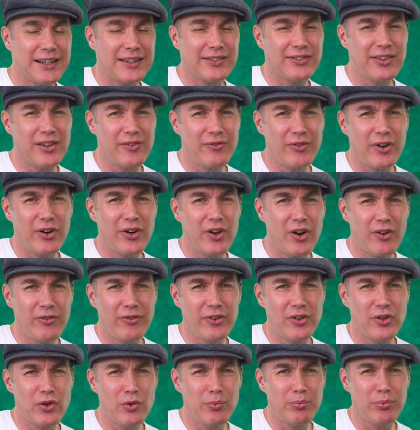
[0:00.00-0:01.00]
I said, very
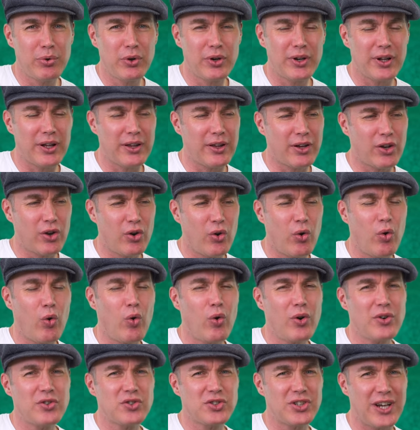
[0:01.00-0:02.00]
often you'll put a
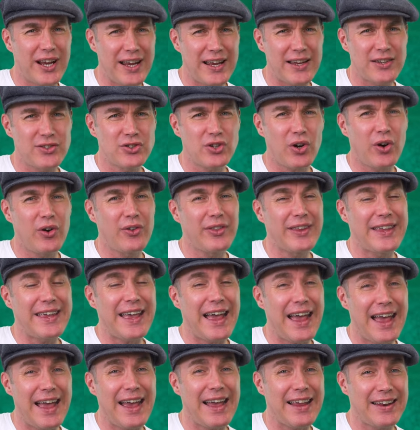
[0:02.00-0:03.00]
chord change on the
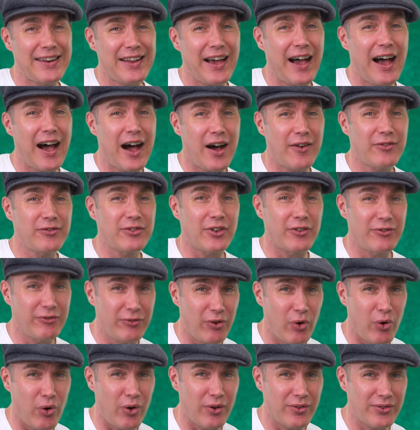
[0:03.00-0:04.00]
and after
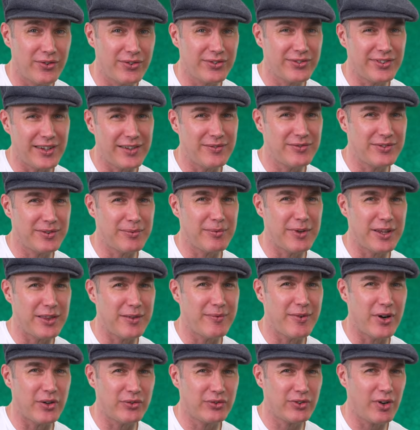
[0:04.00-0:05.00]
four. Seems to be
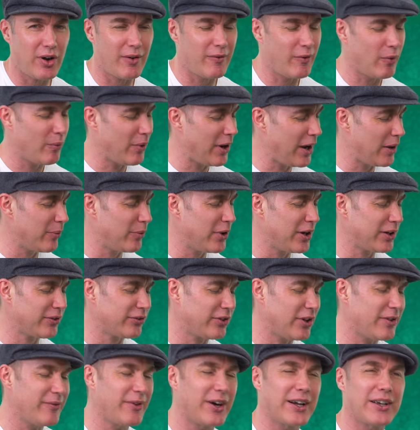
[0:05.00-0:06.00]
the most common way it works.
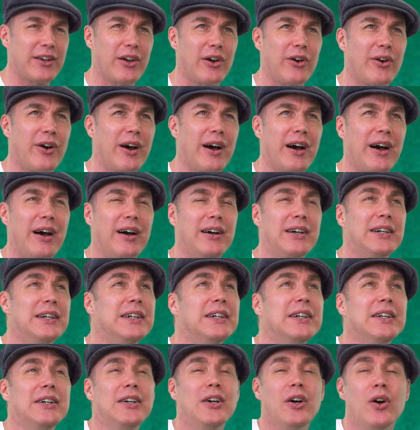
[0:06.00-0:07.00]
So you might go uh,
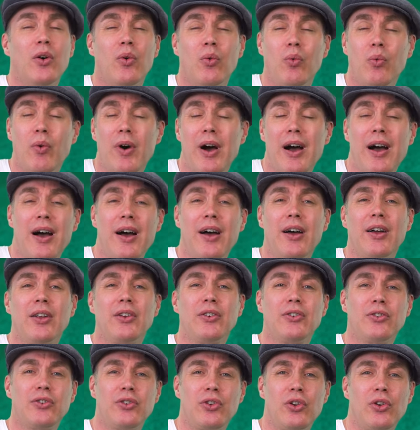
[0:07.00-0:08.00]

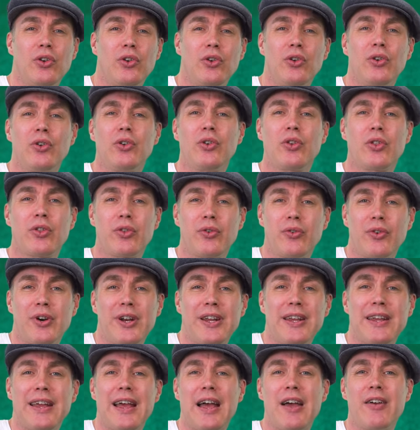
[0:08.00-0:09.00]
one, two,
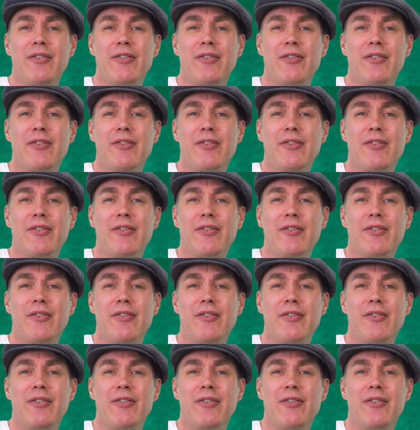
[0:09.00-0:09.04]
three,